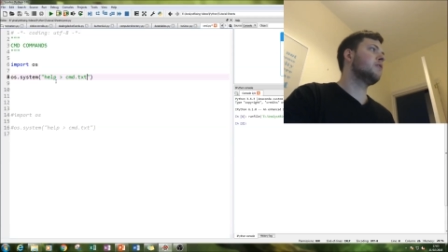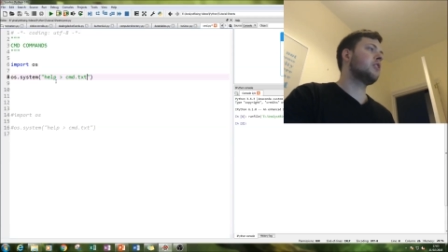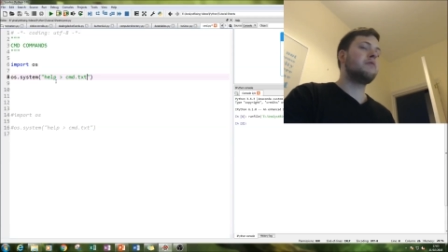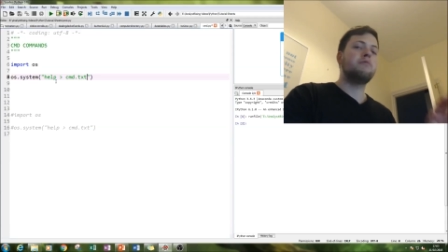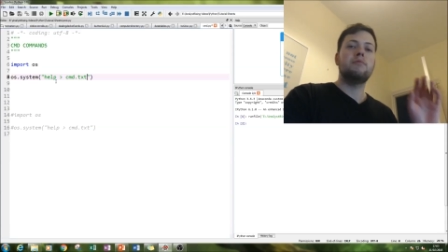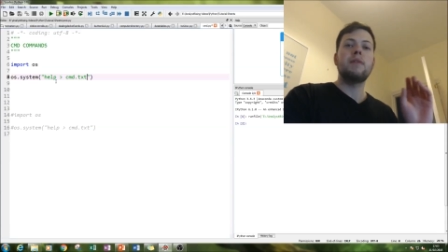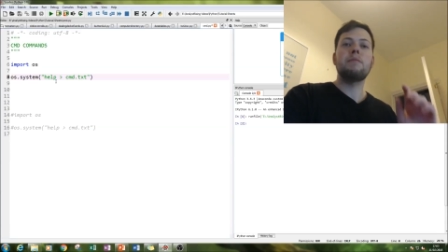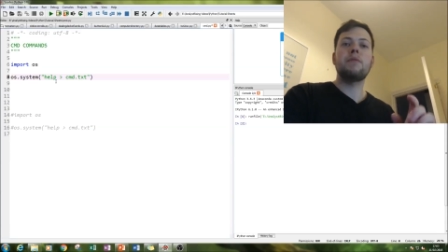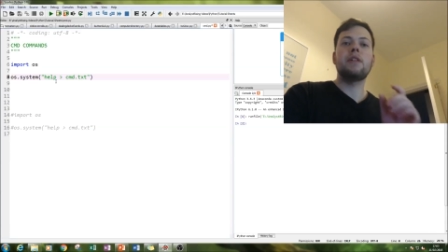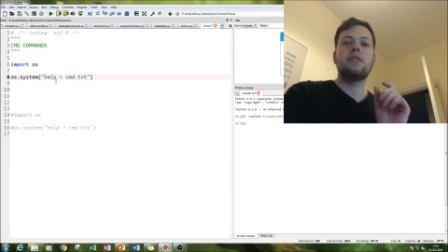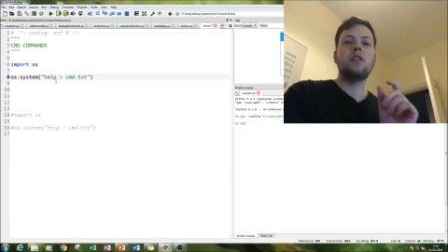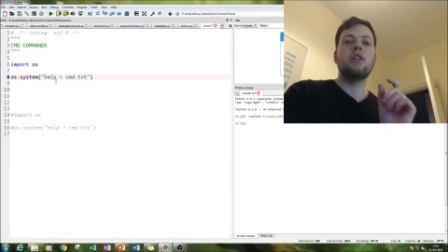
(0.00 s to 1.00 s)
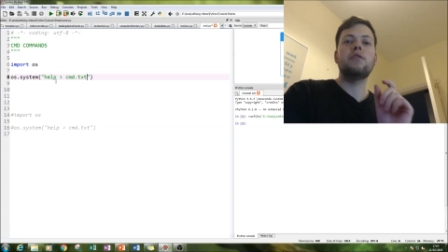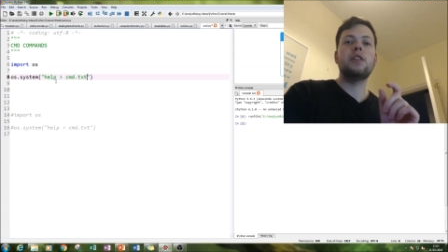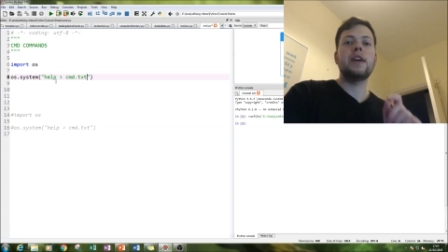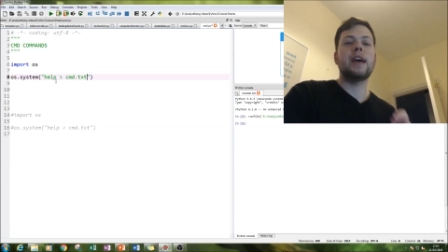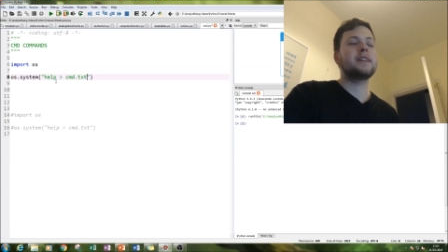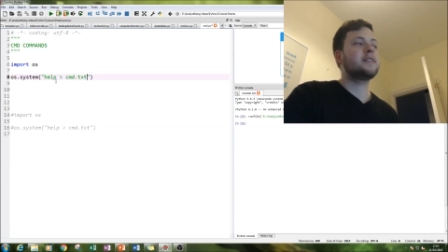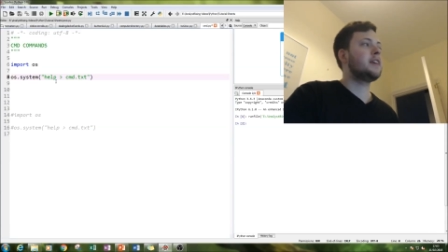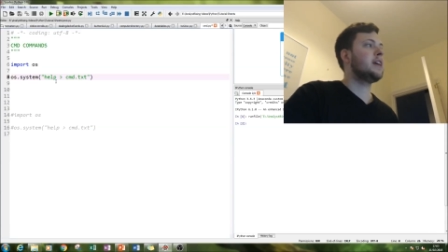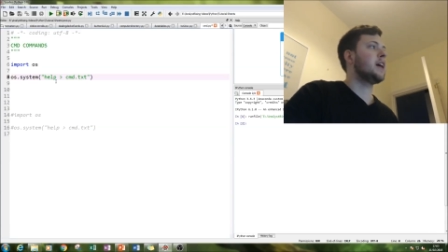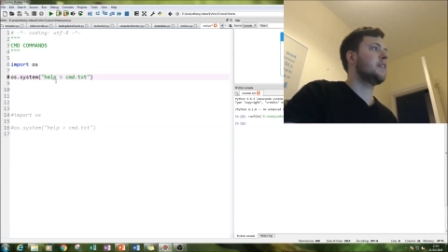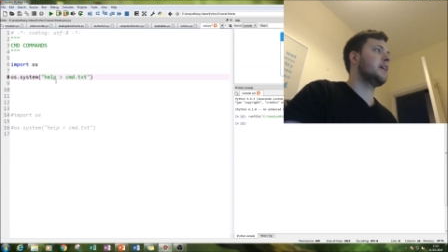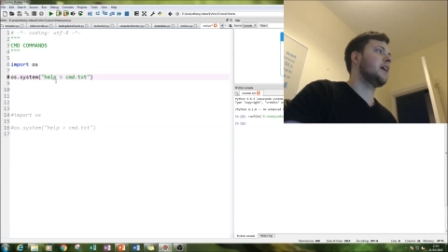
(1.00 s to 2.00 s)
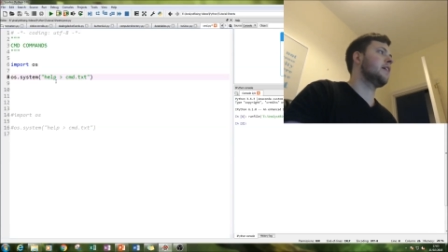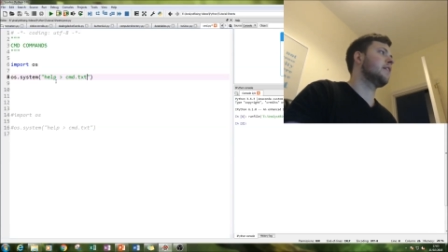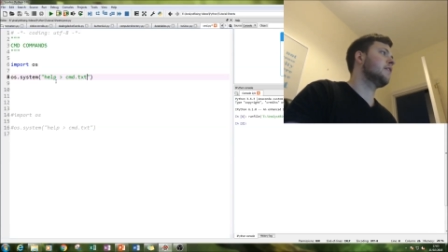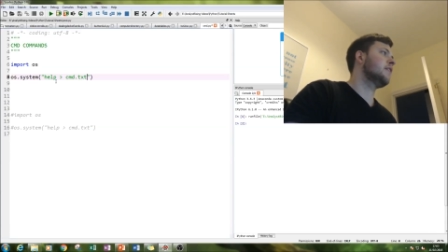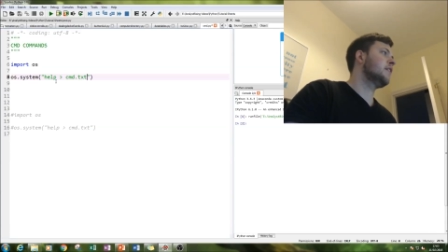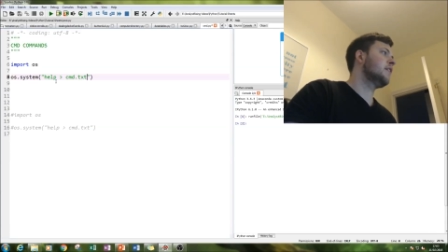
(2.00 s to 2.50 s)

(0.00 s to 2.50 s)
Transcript: So remember the .txt at the end.